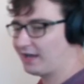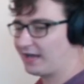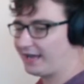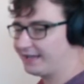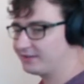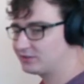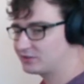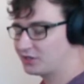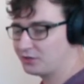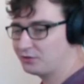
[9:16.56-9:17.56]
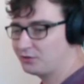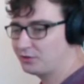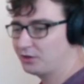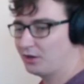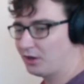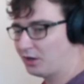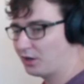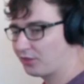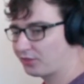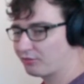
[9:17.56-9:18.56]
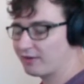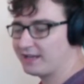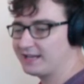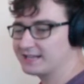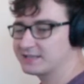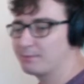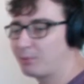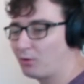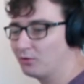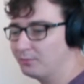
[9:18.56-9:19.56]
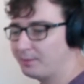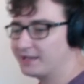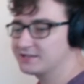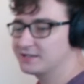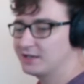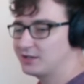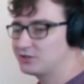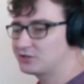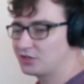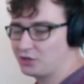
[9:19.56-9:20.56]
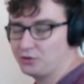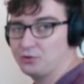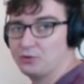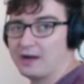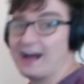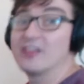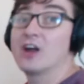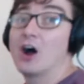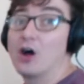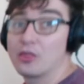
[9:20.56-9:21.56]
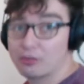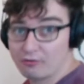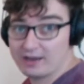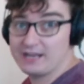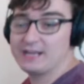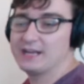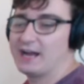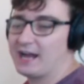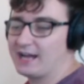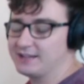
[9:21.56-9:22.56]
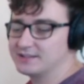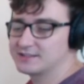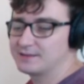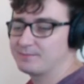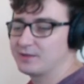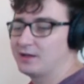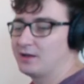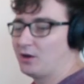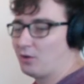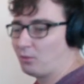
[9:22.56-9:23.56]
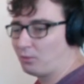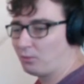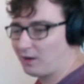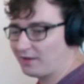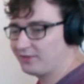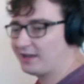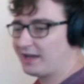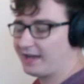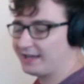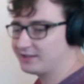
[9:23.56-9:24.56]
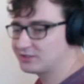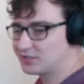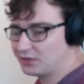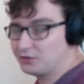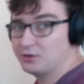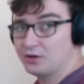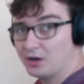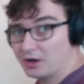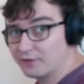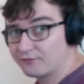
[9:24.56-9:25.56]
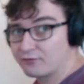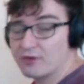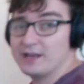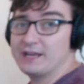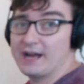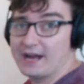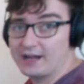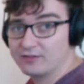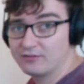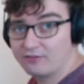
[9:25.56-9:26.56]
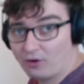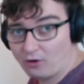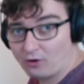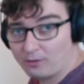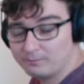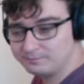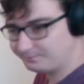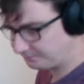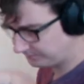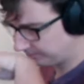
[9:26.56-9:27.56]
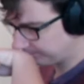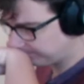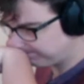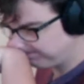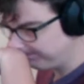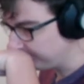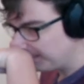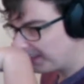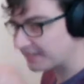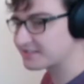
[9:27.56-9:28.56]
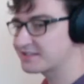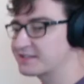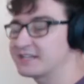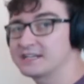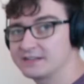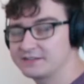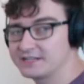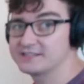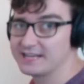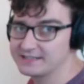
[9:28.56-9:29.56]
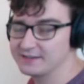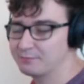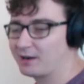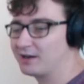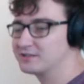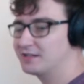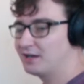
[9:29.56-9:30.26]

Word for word: and two, a three, that's the important bit, two and a three and, one and two, a three and four. That's this distinctive, distinctive part.